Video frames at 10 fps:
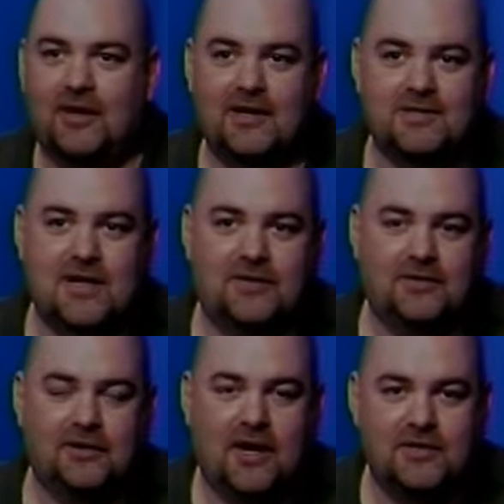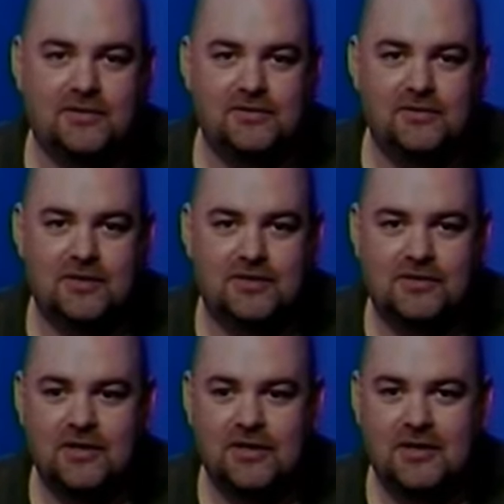I guess now that The God Delusion is,
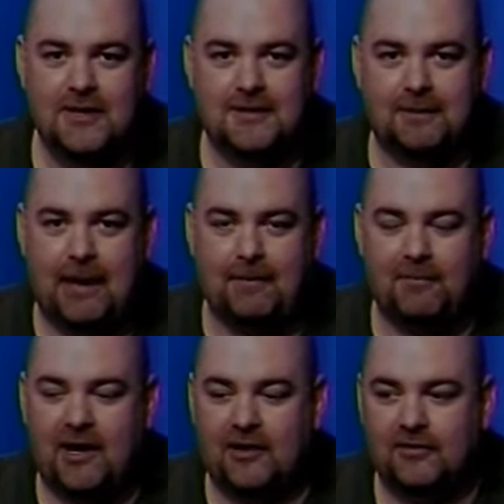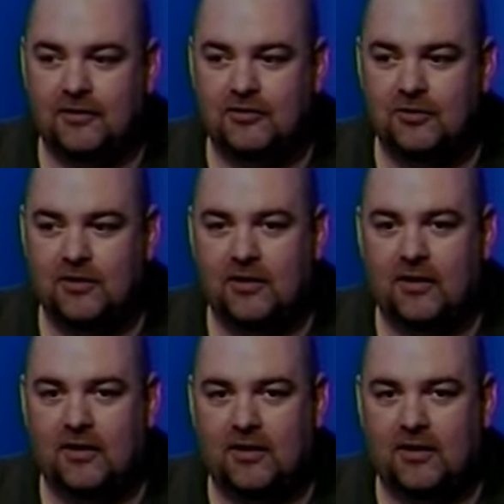is in paperback, they're touring a,